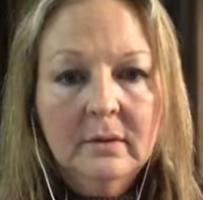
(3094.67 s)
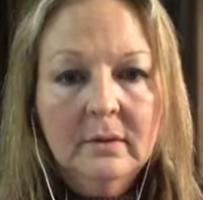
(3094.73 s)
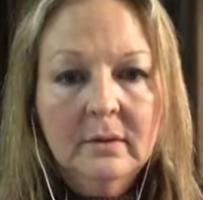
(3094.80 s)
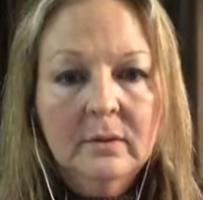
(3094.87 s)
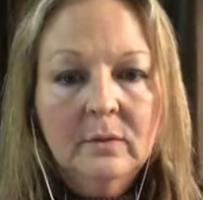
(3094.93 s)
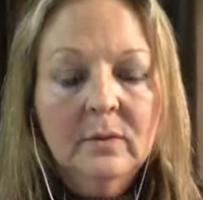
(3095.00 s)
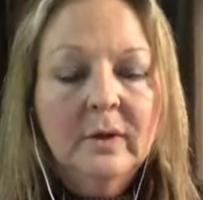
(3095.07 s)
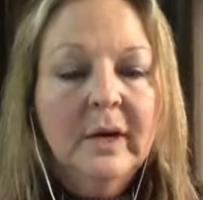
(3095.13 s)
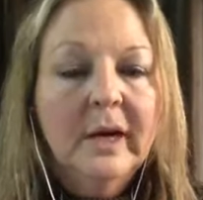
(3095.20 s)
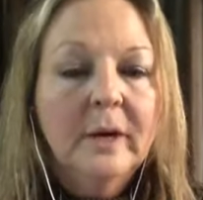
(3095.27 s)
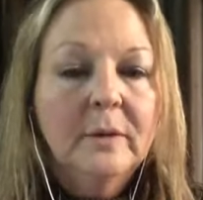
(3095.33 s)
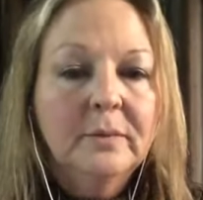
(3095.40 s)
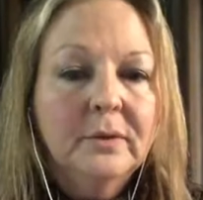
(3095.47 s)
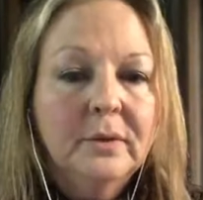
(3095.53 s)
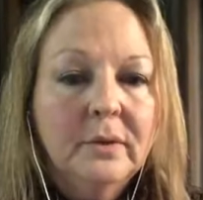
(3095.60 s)
will help
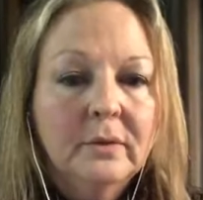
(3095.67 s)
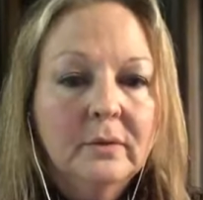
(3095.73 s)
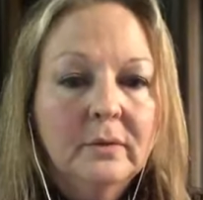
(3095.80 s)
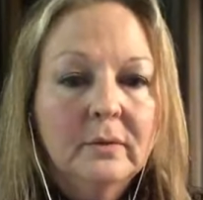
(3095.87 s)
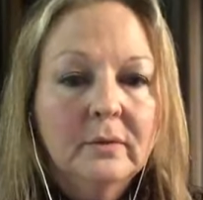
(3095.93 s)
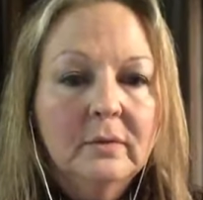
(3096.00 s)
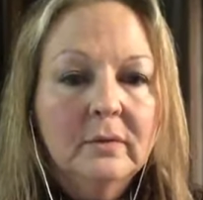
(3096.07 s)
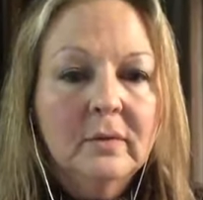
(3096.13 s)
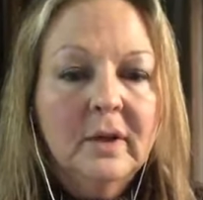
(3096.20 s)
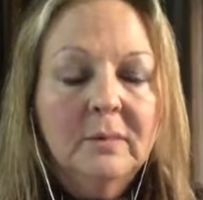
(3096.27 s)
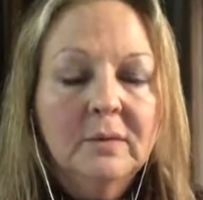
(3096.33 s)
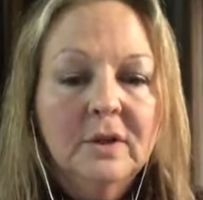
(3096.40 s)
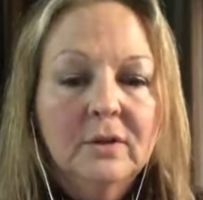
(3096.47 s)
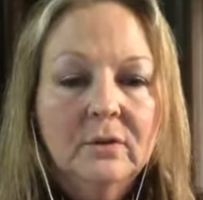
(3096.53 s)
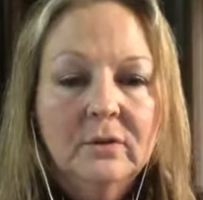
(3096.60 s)
you keep the
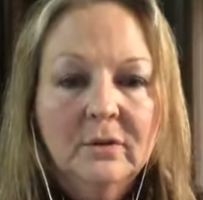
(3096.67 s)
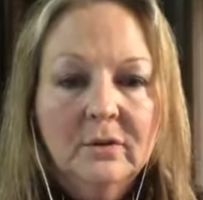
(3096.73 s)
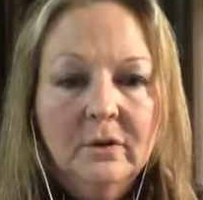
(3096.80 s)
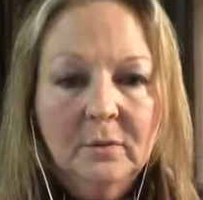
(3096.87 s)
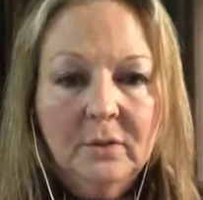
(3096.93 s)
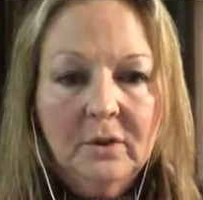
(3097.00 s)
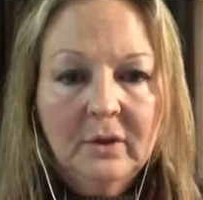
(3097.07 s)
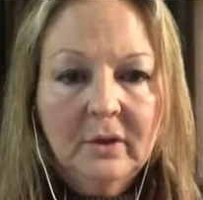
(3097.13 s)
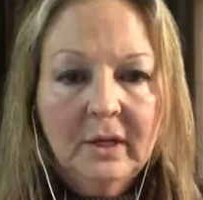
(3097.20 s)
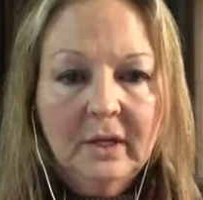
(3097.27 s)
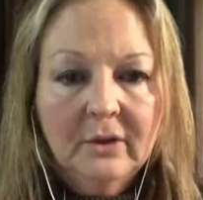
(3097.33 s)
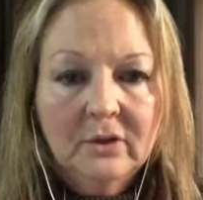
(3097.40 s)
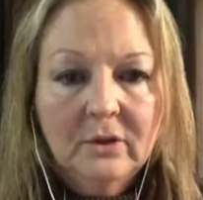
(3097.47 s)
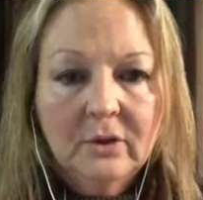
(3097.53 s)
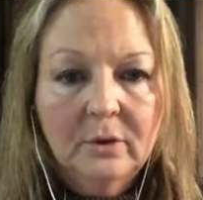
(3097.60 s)
doors of
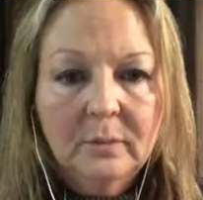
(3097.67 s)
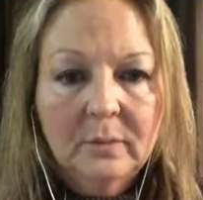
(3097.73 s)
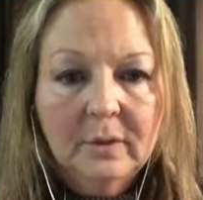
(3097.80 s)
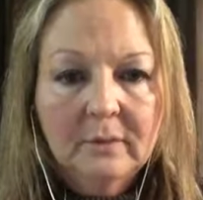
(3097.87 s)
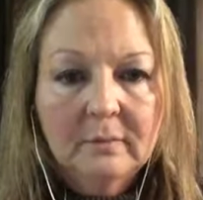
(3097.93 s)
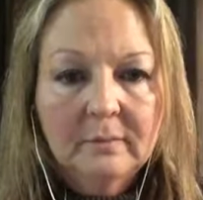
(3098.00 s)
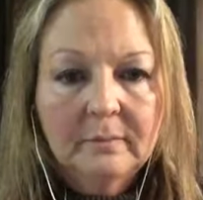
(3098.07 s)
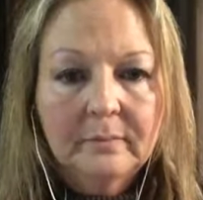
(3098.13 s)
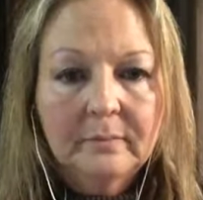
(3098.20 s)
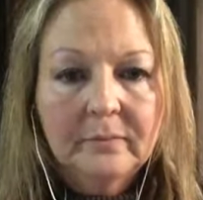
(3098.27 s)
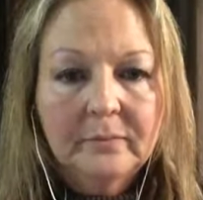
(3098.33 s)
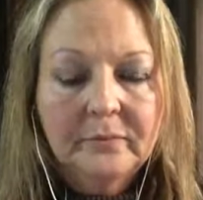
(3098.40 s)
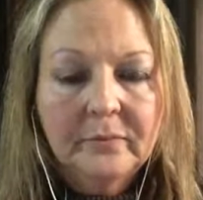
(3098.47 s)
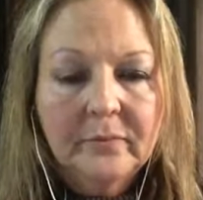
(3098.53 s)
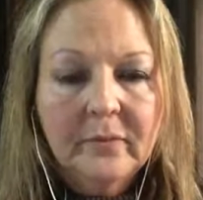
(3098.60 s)
communication open.
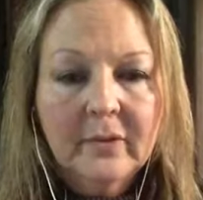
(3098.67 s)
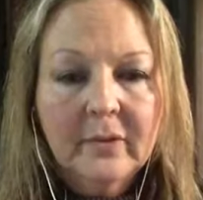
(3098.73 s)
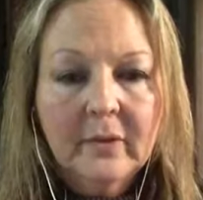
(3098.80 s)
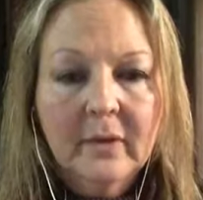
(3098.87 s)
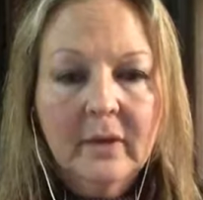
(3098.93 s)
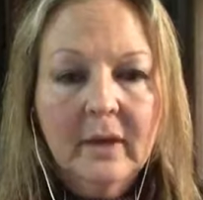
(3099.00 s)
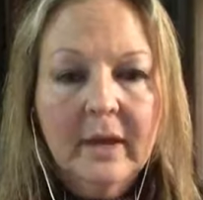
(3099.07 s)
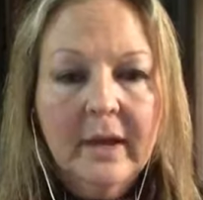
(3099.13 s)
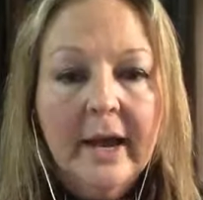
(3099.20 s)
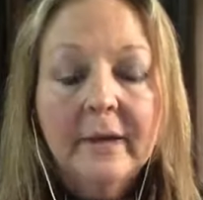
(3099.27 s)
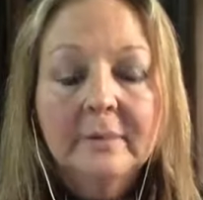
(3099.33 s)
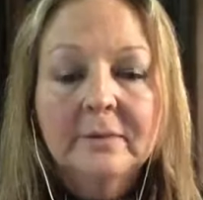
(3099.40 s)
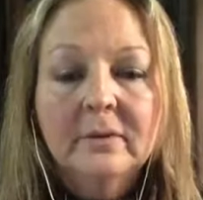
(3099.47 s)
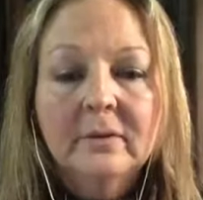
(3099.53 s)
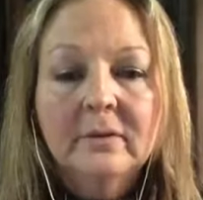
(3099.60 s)

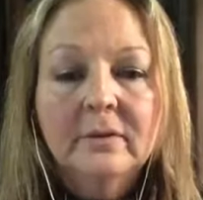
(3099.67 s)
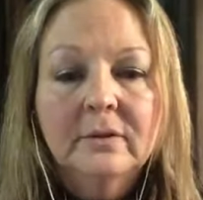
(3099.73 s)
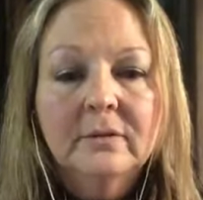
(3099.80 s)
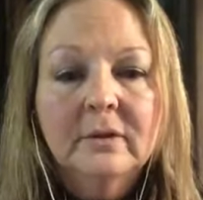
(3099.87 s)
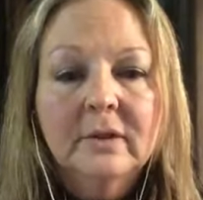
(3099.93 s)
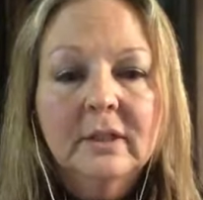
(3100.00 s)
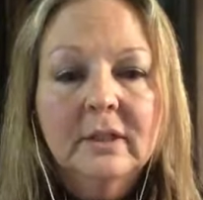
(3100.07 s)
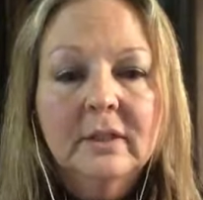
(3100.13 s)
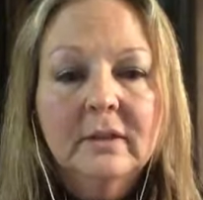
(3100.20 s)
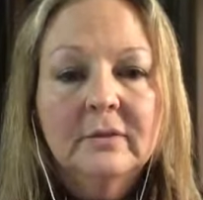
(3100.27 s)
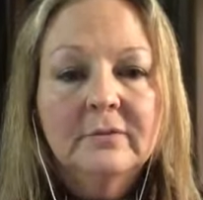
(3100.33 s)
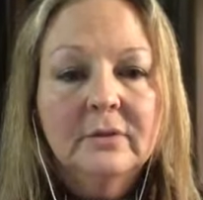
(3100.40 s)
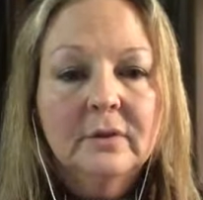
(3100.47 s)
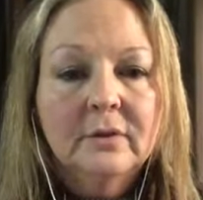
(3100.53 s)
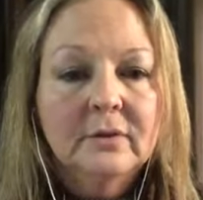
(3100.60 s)
Absolutely, the
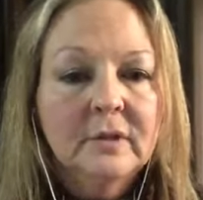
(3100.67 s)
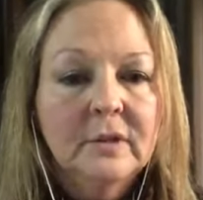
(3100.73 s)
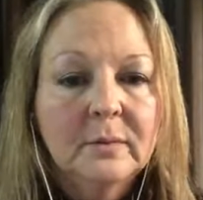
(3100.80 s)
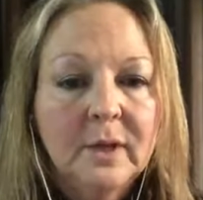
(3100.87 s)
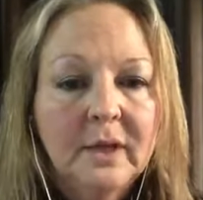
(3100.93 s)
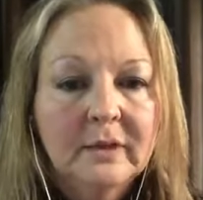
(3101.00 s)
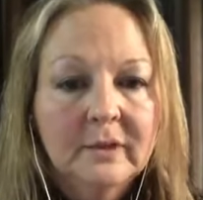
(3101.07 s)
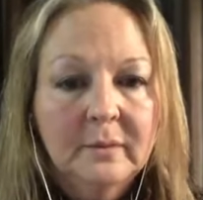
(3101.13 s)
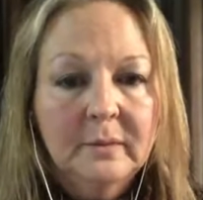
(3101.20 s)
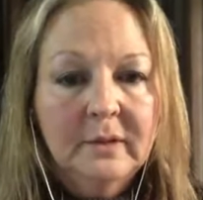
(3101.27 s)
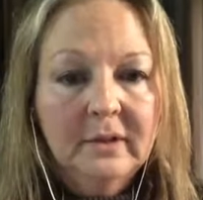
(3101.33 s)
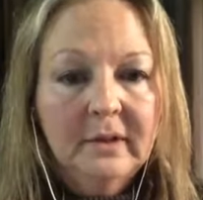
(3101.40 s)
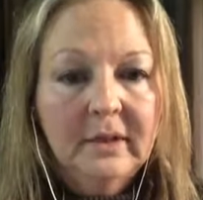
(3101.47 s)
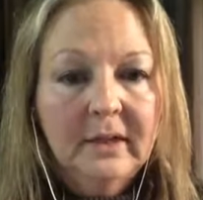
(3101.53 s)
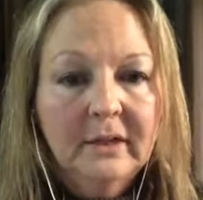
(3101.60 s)
first
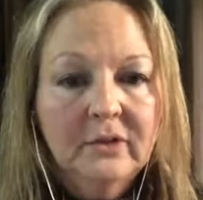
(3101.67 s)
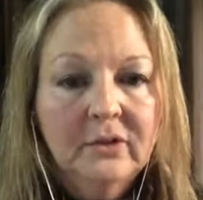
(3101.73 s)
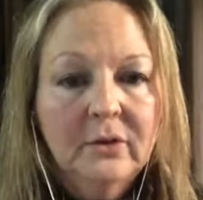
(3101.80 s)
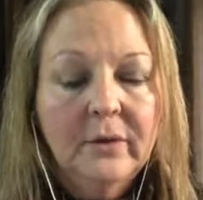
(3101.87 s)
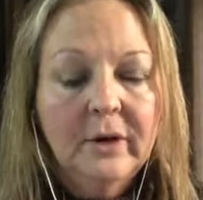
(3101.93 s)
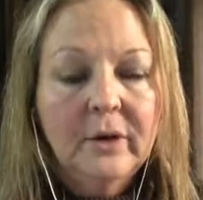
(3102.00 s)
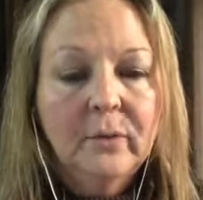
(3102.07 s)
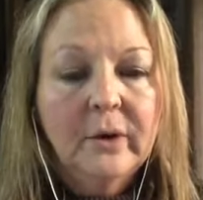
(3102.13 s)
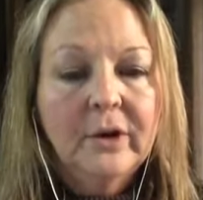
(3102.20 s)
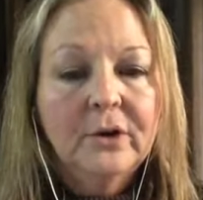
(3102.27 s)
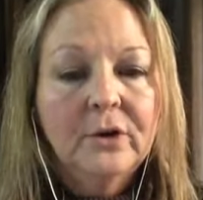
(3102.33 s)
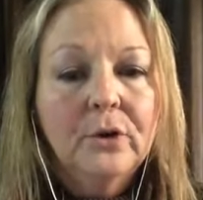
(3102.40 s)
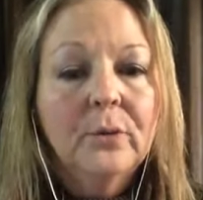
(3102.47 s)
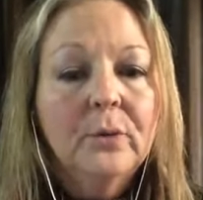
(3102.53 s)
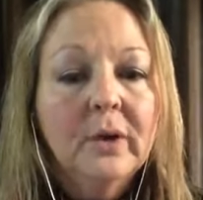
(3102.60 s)
responsibility is knowing where
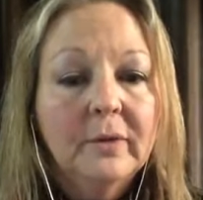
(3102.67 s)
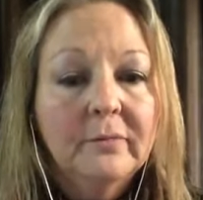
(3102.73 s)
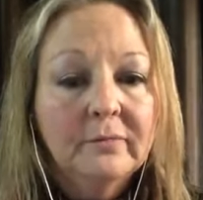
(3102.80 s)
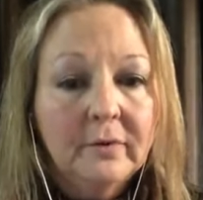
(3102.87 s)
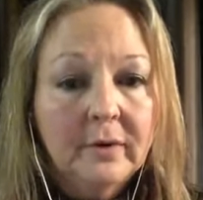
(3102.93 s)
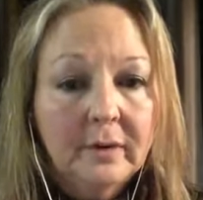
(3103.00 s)
you come from.